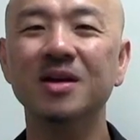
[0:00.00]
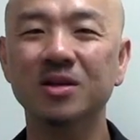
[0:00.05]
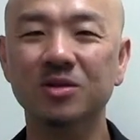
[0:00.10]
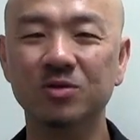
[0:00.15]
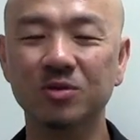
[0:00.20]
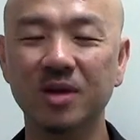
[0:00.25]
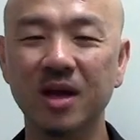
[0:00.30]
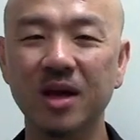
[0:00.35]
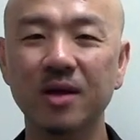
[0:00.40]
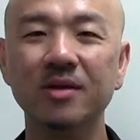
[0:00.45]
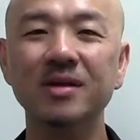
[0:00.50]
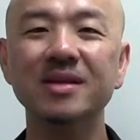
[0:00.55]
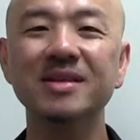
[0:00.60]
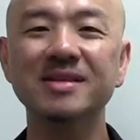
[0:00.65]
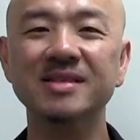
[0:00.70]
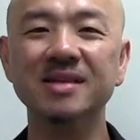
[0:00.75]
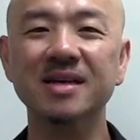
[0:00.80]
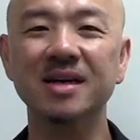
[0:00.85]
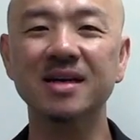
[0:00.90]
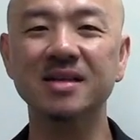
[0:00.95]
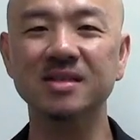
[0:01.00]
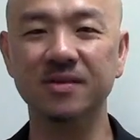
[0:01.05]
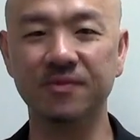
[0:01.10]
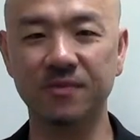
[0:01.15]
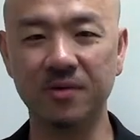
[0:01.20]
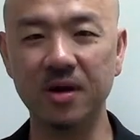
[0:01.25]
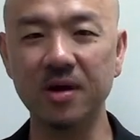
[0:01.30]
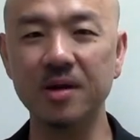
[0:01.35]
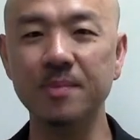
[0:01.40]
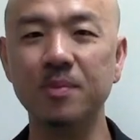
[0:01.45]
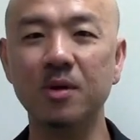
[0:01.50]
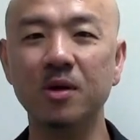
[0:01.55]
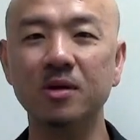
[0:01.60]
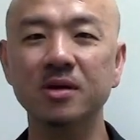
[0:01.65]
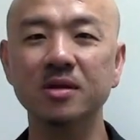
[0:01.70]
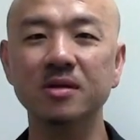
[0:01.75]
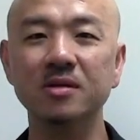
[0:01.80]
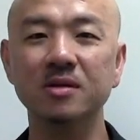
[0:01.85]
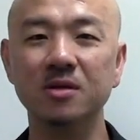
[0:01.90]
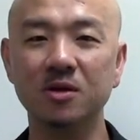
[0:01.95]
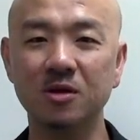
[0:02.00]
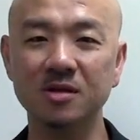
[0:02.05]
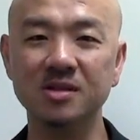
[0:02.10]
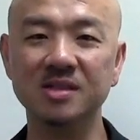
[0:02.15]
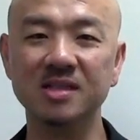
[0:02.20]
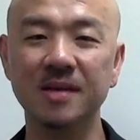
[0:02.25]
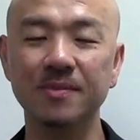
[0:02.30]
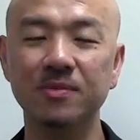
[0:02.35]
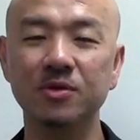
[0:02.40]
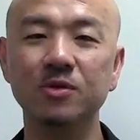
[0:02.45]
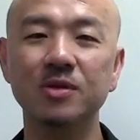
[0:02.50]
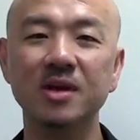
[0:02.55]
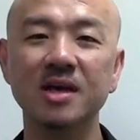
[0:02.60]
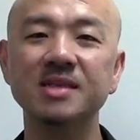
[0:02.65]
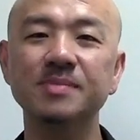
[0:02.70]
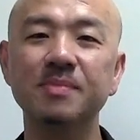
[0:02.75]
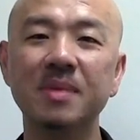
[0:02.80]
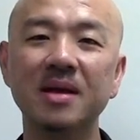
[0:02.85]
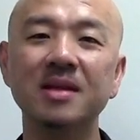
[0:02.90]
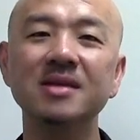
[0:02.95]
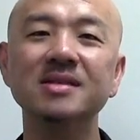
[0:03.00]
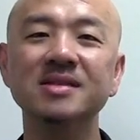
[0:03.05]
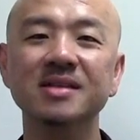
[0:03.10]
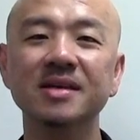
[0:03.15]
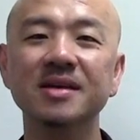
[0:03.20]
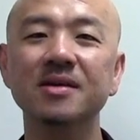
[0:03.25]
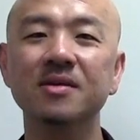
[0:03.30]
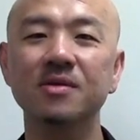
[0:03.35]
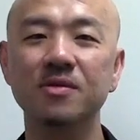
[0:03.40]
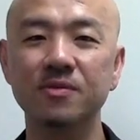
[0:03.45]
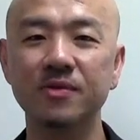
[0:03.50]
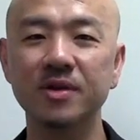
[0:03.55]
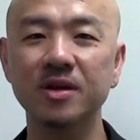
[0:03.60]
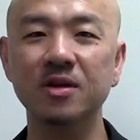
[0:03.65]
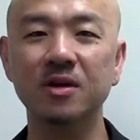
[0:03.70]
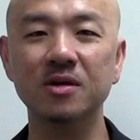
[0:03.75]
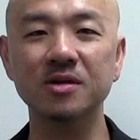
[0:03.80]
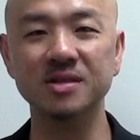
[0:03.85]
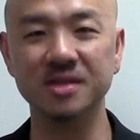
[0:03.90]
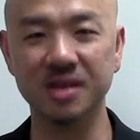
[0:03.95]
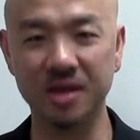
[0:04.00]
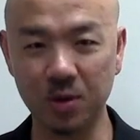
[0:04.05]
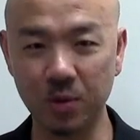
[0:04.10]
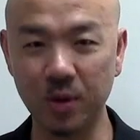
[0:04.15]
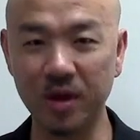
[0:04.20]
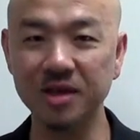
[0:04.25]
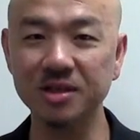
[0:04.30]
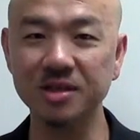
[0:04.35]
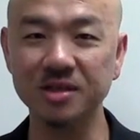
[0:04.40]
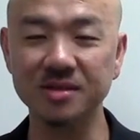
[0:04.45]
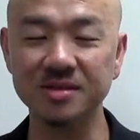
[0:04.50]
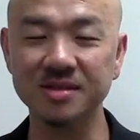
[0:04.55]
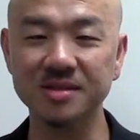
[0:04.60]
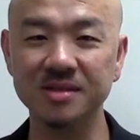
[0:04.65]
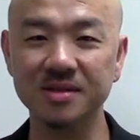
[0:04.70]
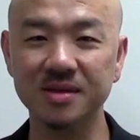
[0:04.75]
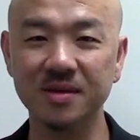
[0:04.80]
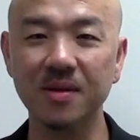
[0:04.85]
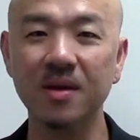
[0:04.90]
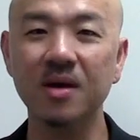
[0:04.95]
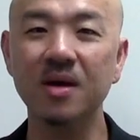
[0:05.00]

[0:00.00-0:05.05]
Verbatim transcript: Today we're going to discuss a very important concept known as balancing redox equations.